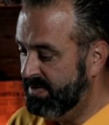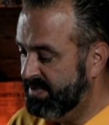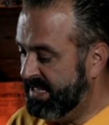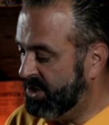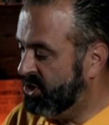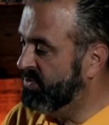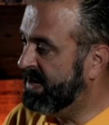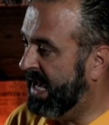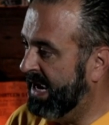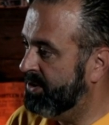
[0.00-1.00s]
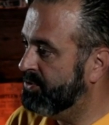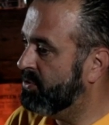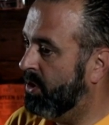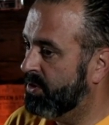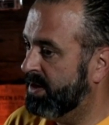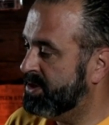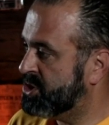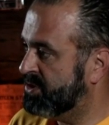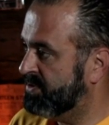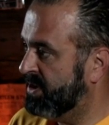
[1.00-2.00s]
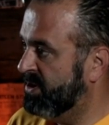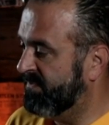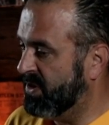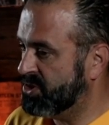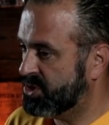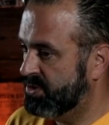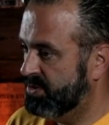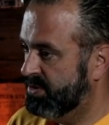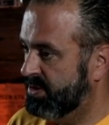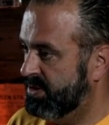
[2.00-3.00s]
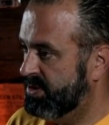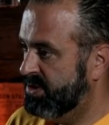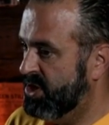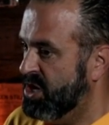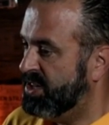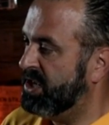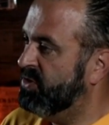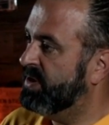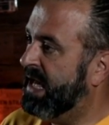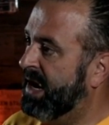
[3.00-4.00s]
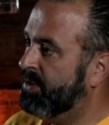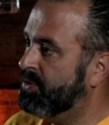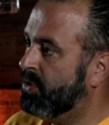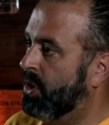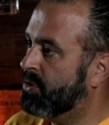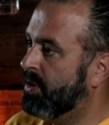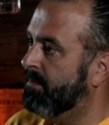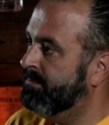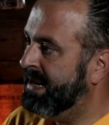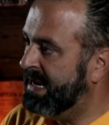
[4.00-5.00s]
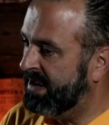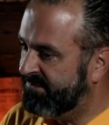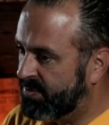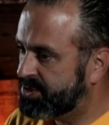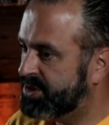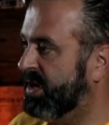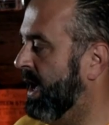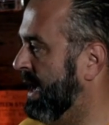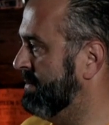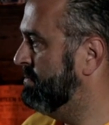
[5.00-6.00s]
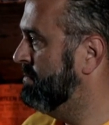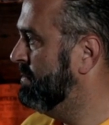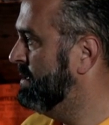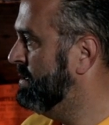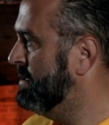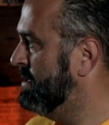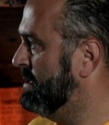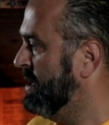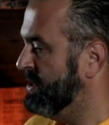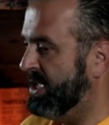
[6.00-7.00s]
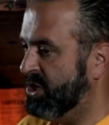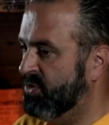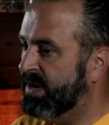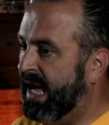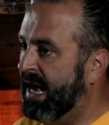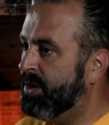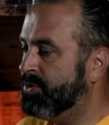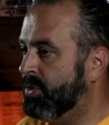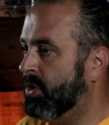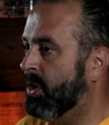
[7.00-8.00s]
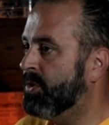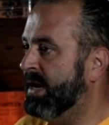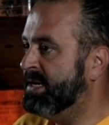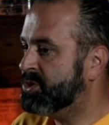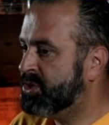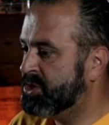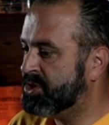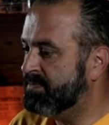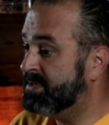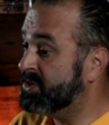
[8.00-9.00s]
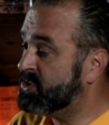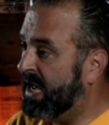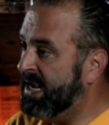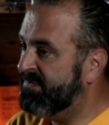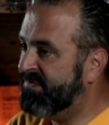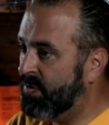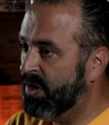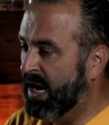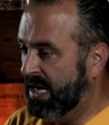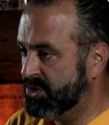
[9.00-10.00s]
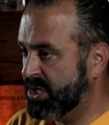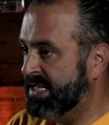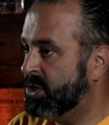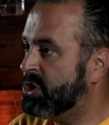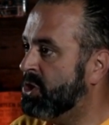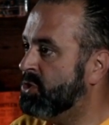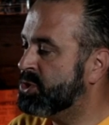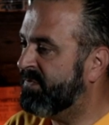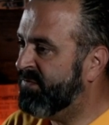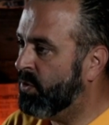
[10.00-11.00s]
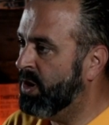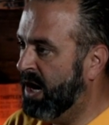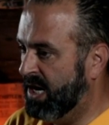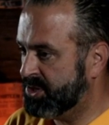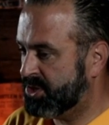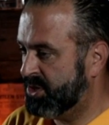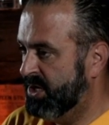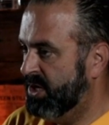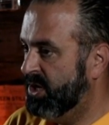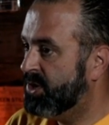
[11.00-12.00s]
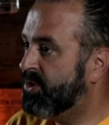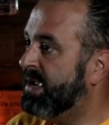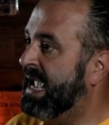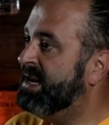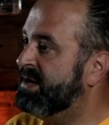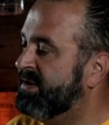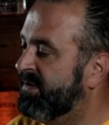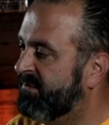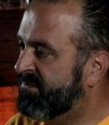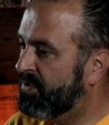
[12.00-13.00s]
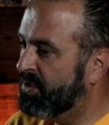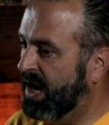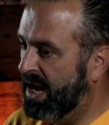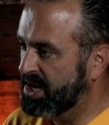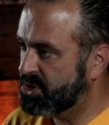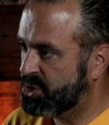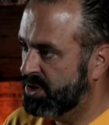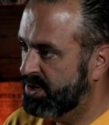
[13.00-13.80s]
that you and I are no longer at the center of the universe, that you and I are no longer meaningful to God, that you and I are no longer in a system designed for us, enclosed for us, created for us.